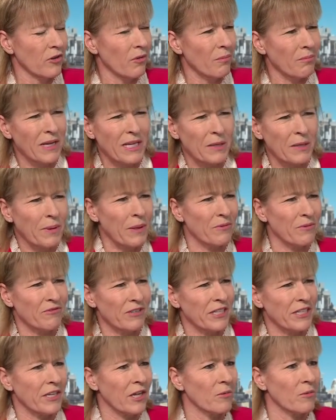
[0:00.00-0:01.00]
Not many
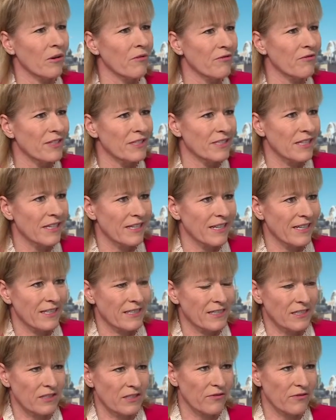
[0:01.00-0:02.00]
people really know what fintech
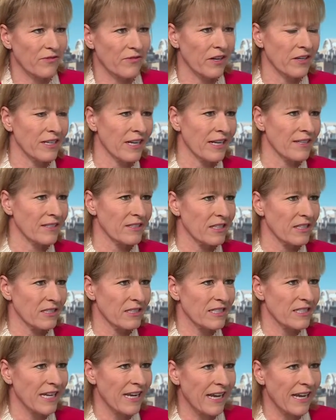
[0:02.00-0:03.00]
is. It's finance,
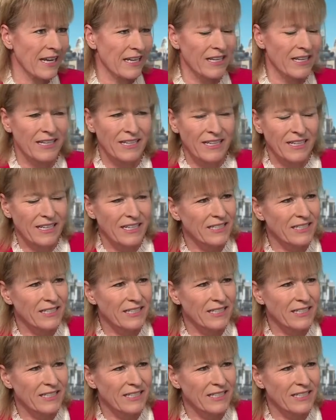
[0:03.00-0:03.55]
it's tech.